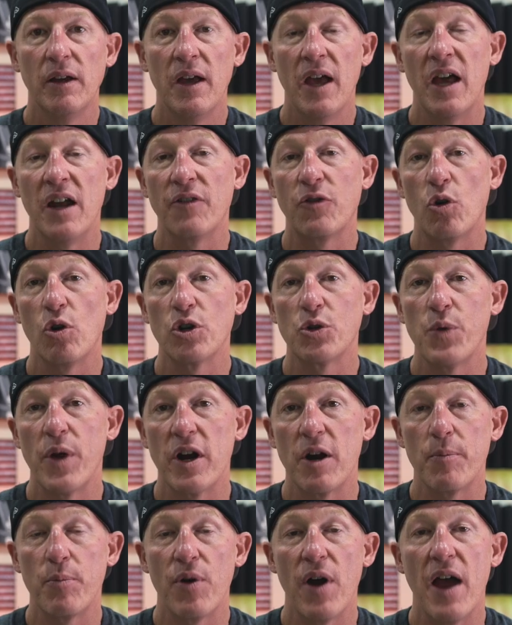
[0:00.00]
And of course, we had
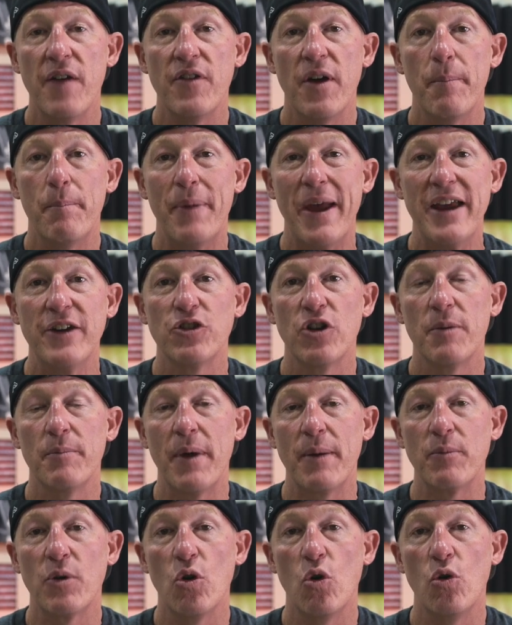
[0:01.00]
our private patron
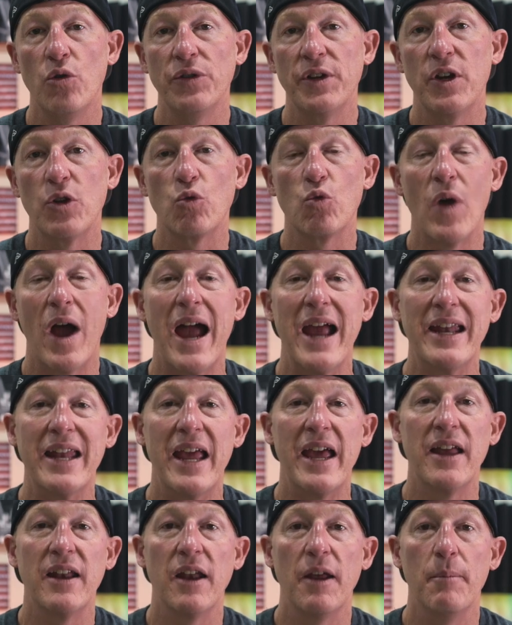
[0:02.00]
member only ride
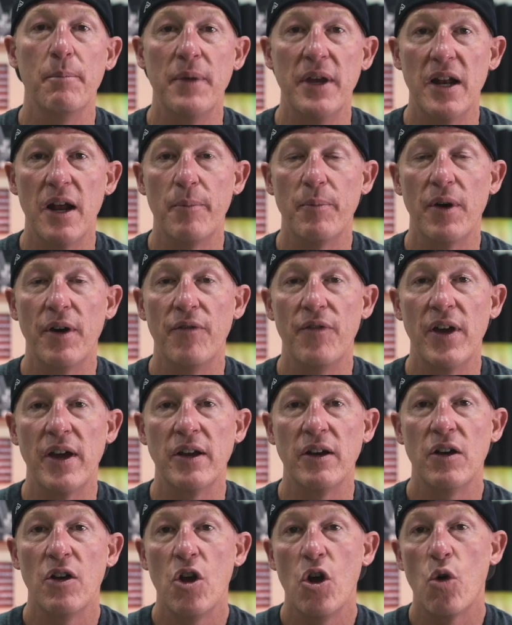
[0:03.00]
and meetup
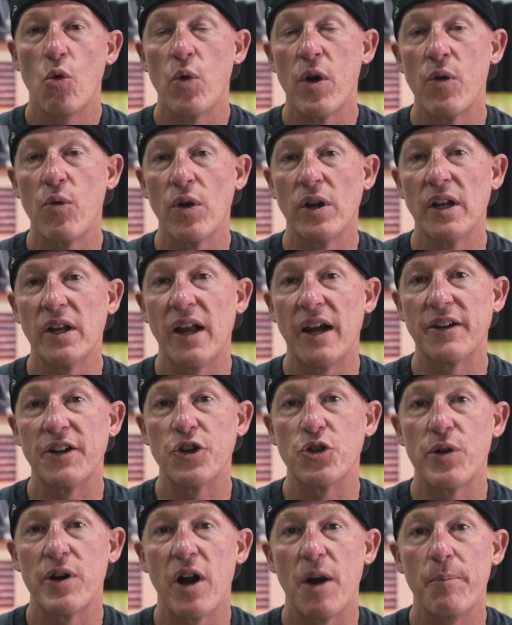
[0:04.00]
event. We really like to
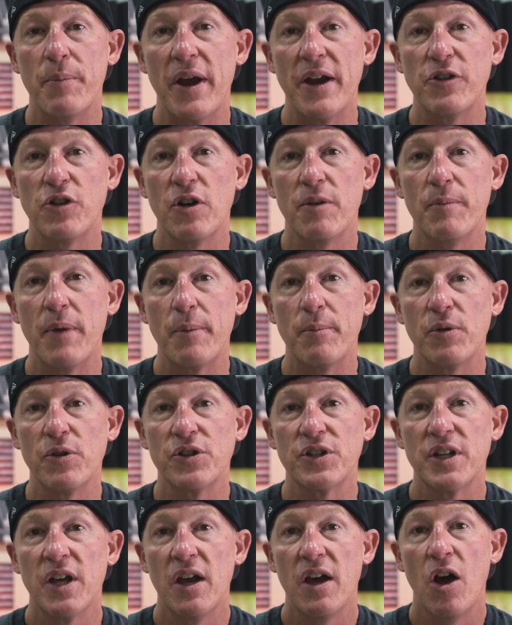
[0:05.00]
treat our patron
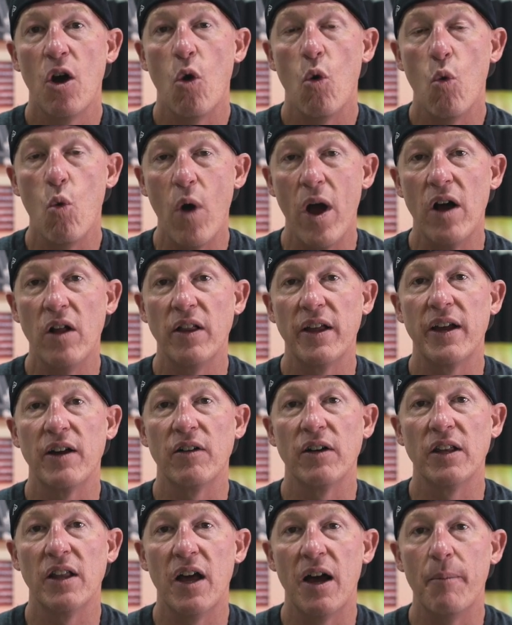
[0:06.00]
members well here
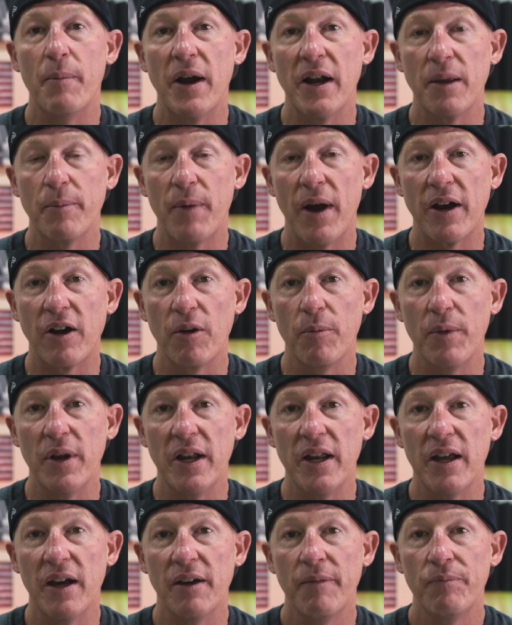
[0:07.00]
at Law Abiding Biker
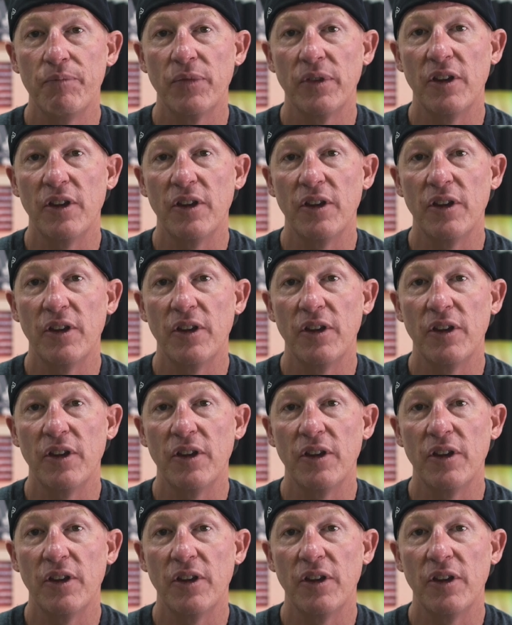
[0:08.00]
Media.